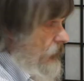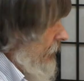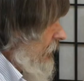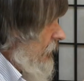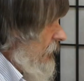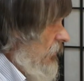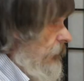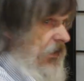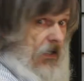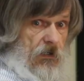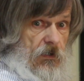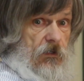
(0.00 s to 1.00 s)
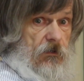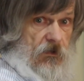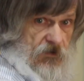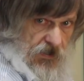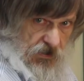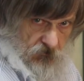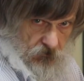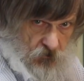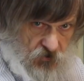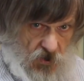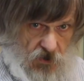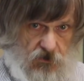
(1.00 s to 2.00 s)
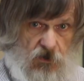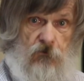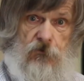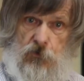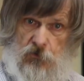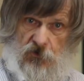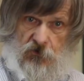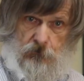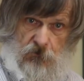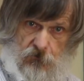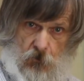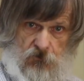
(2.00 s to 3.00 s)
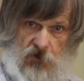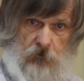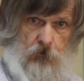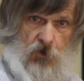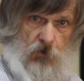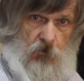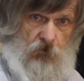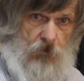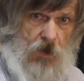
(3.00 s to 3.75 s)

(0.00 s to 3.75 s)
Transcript: which Japan had taken from China a few years before this book was